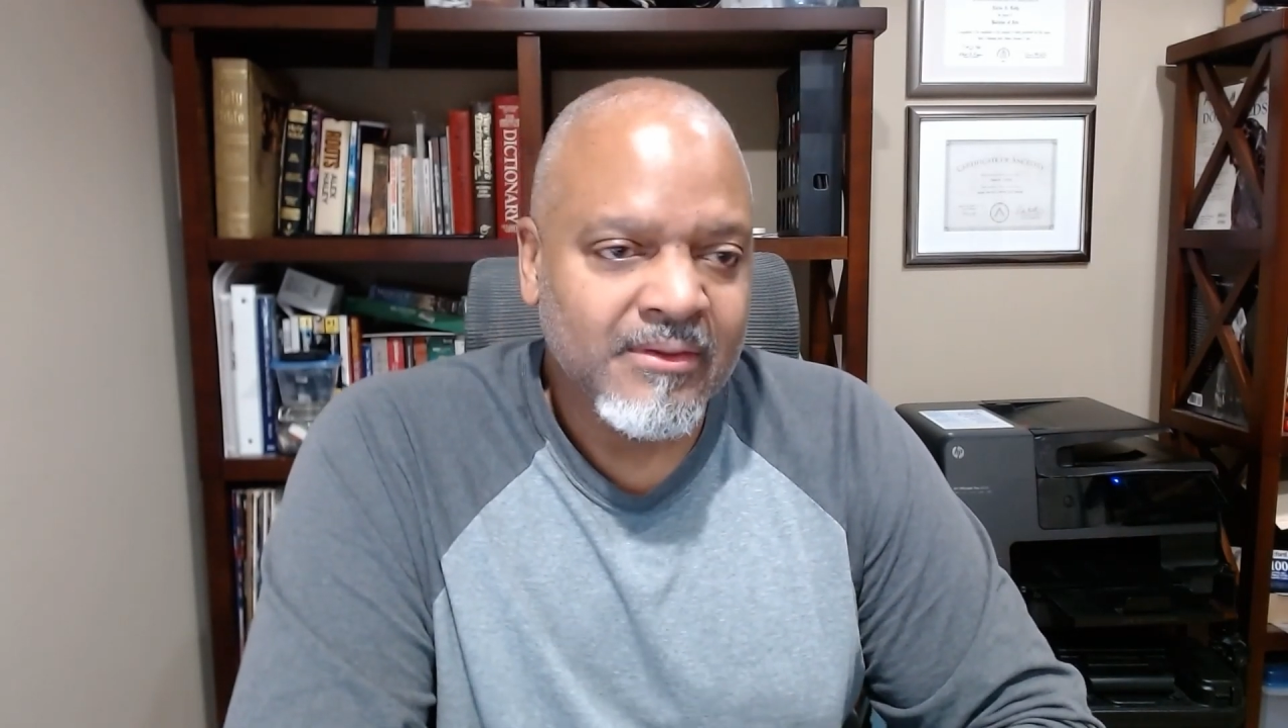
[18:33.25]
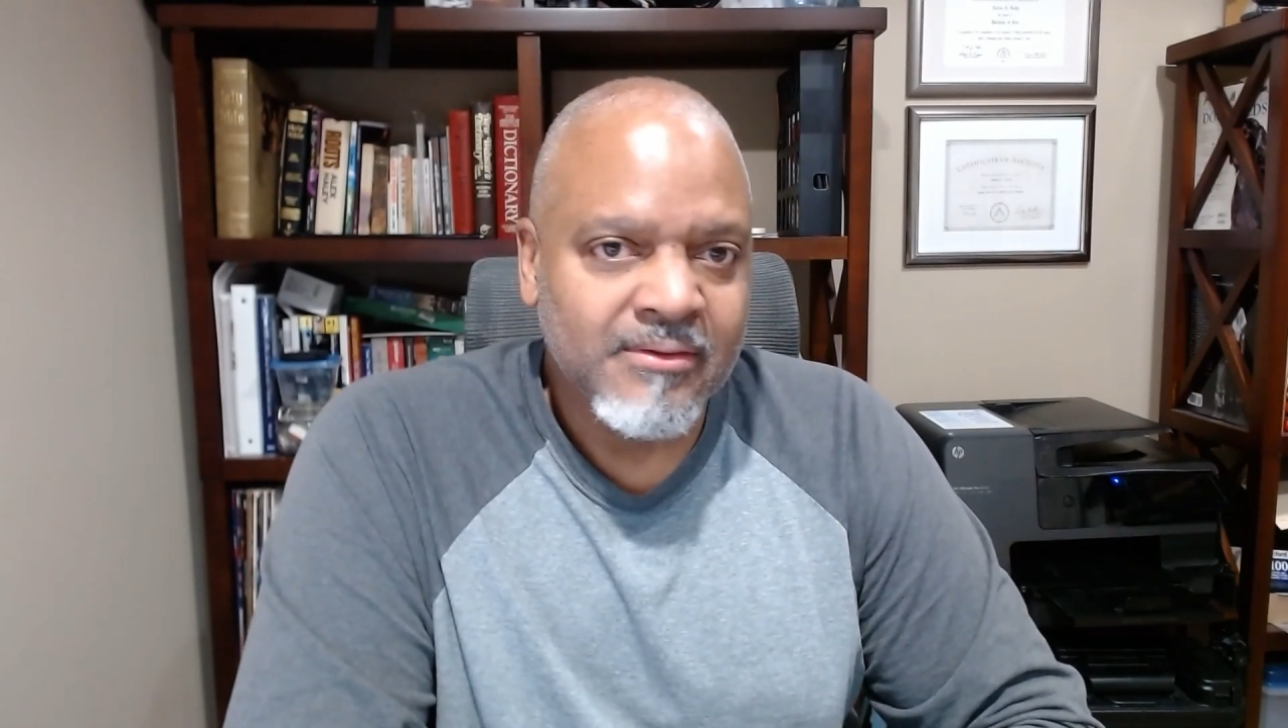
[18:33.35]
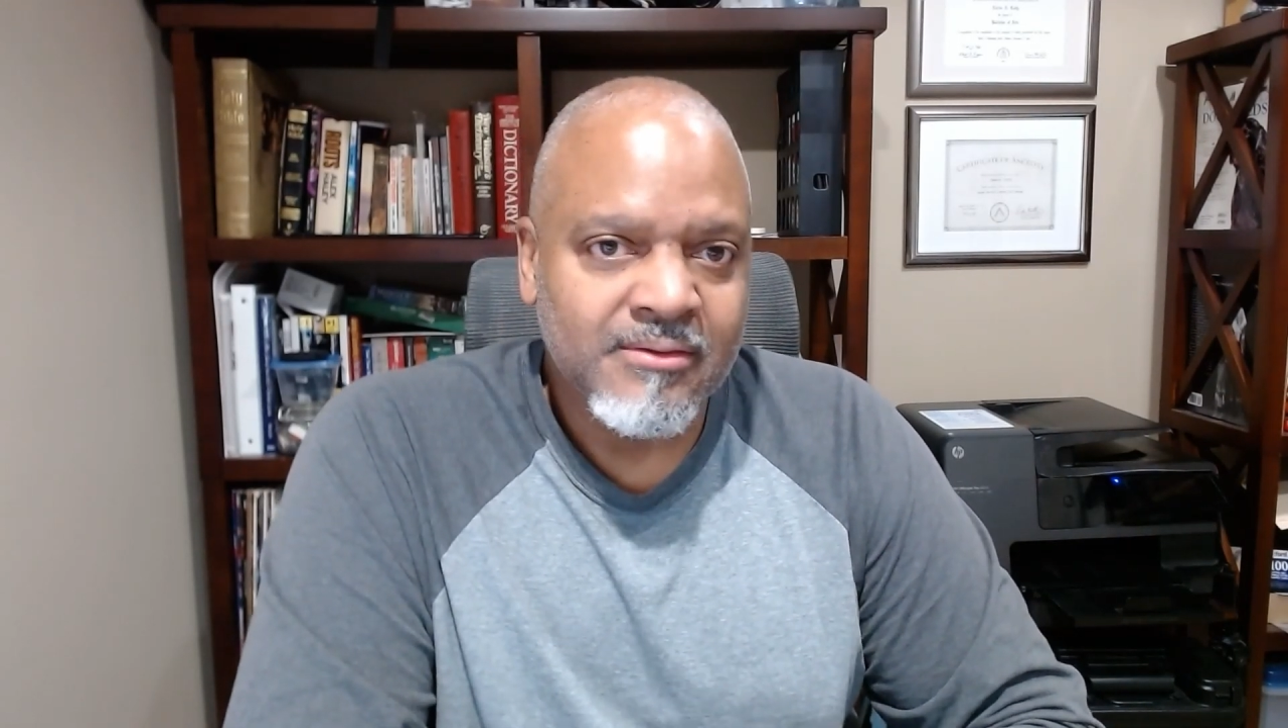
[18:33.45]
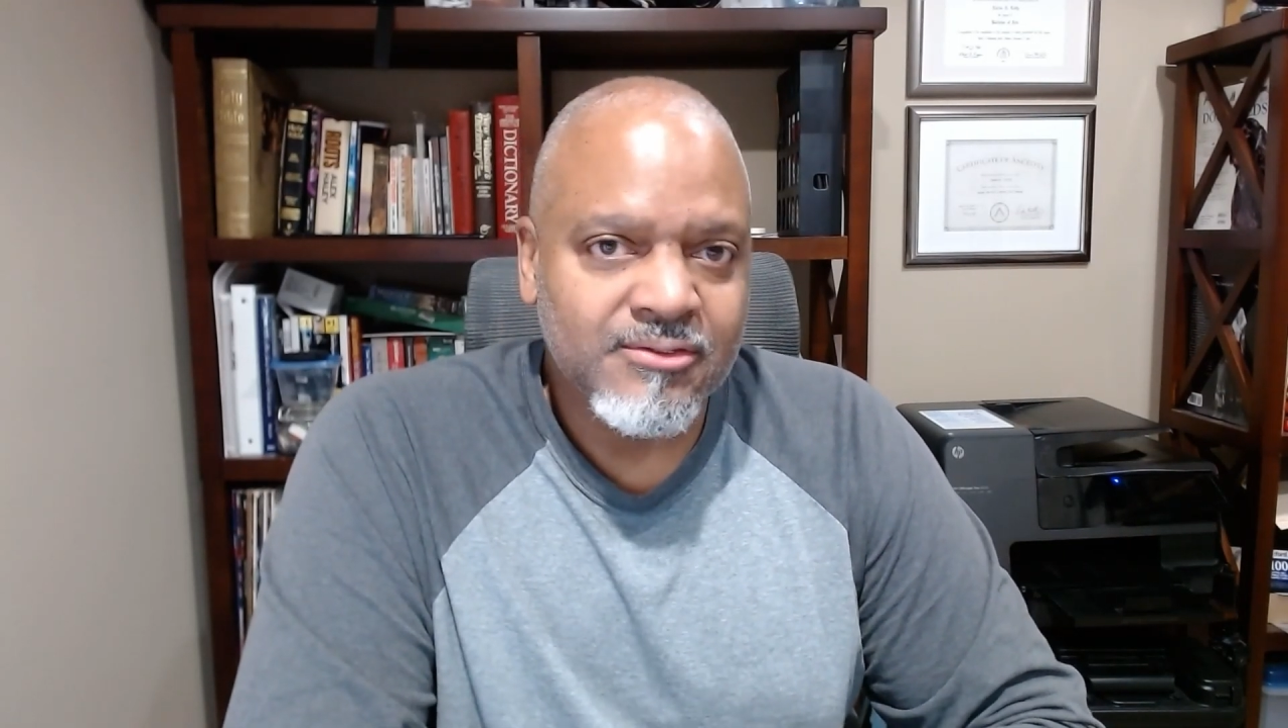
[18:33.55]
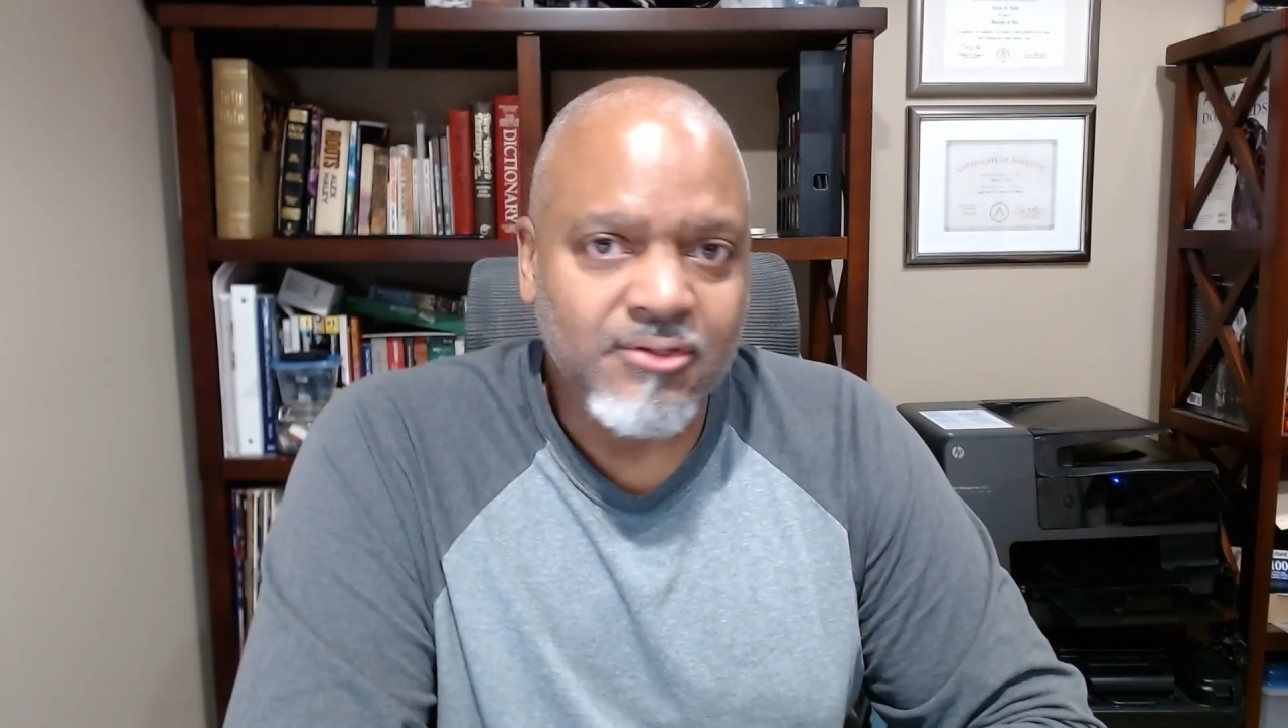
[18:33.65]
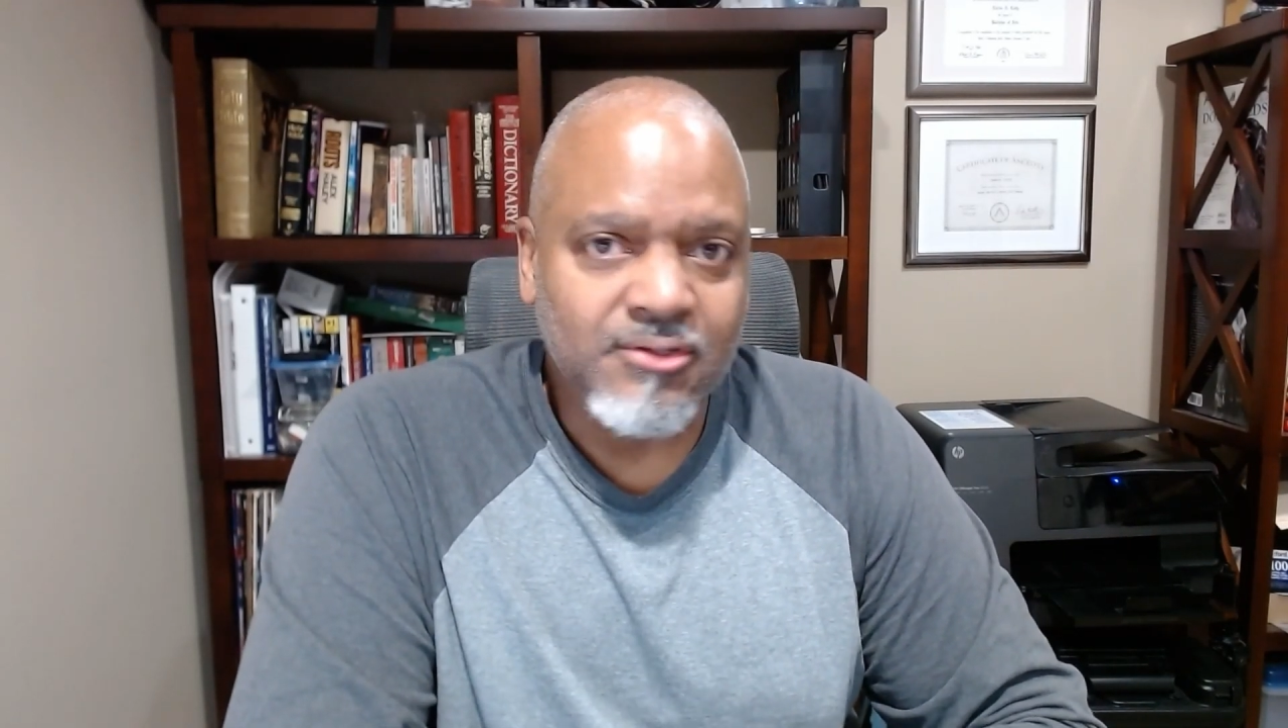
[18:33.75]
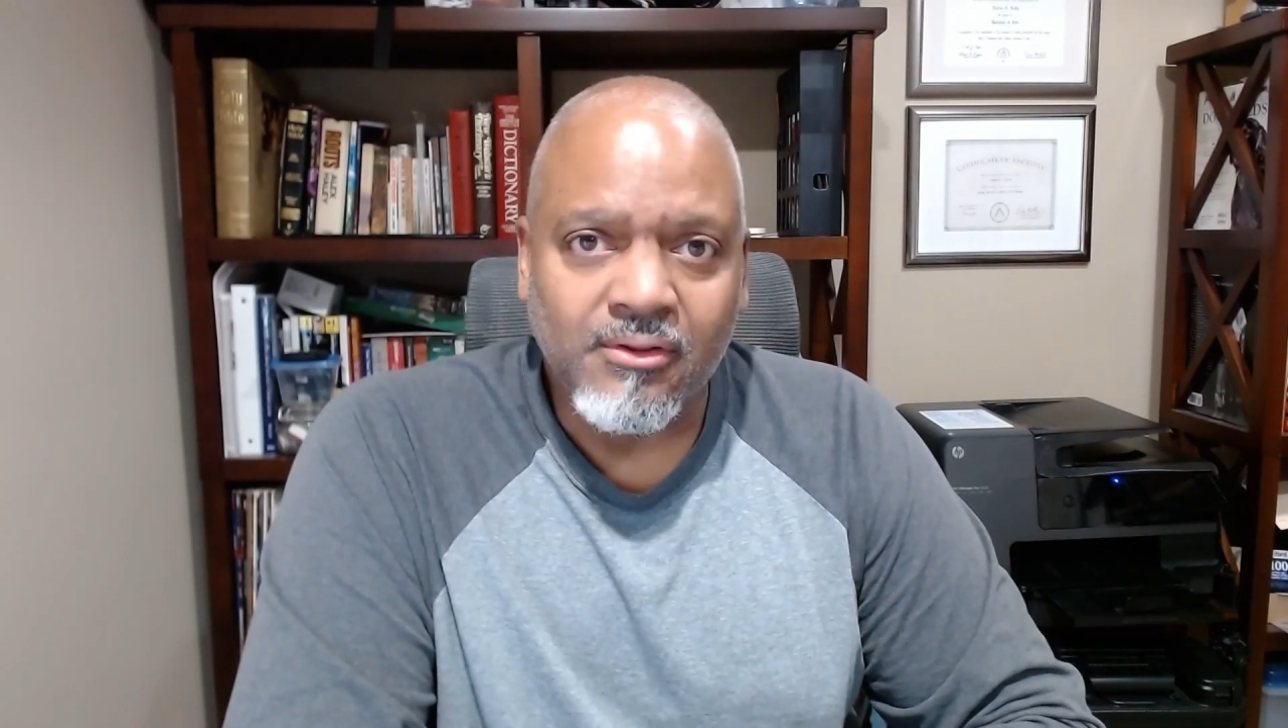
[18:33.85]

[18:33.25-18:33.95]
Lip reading: So,